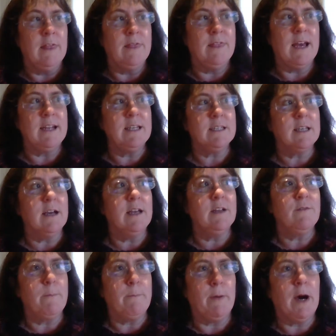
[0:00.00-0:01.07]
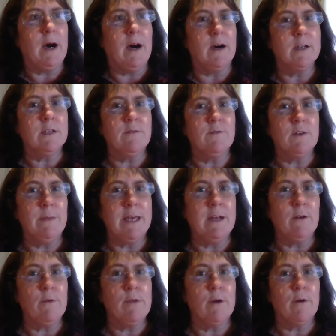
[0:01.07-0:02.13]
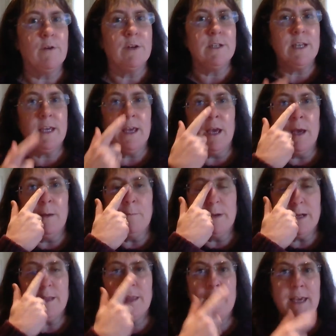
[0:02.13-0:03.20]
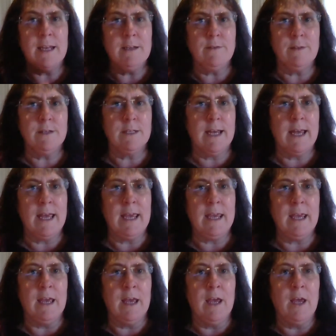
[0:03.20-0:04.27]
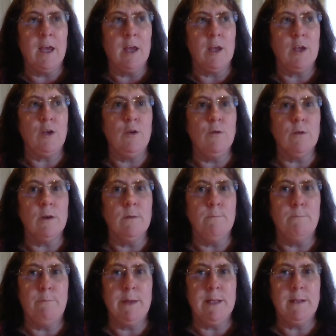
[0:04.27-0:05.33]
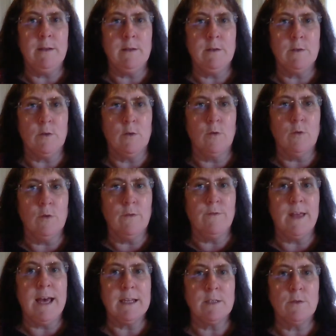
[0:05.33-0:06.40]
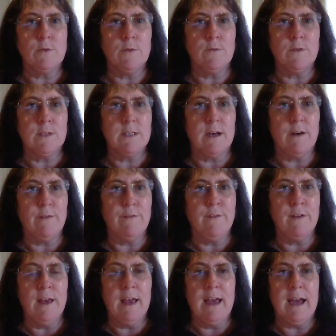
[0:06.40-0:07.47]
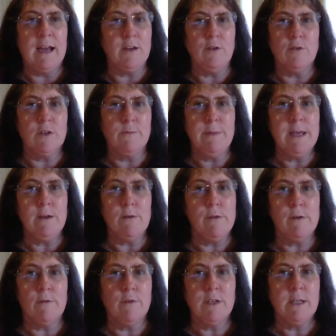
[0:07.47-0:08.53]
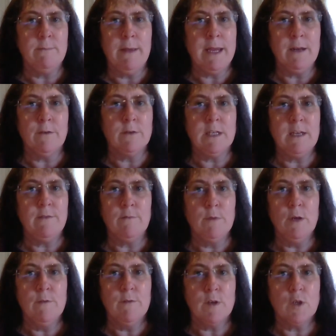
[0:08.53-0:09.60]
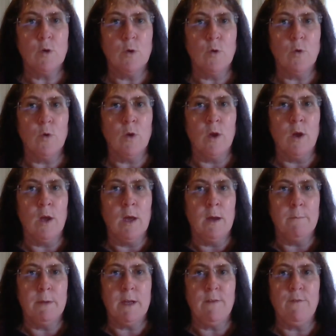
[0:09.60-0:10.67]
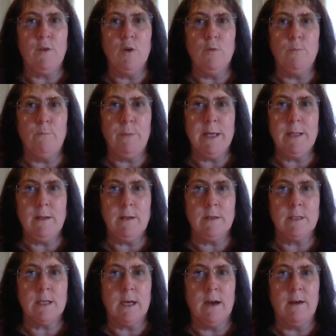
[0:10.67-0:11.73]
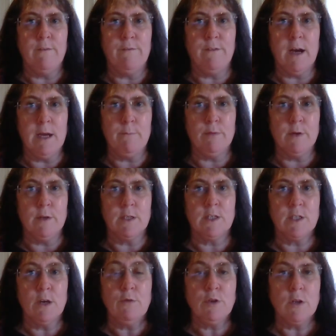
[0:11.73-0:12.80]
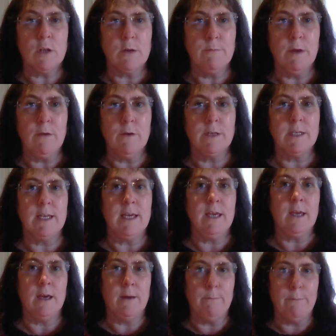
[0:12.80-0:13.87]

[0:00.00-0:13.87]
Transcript: That is kind of a part of domain authority, but at the end of the day, you can build all of that sort of stuff and your domain authority may not even move at all. But if you build a vibrant social community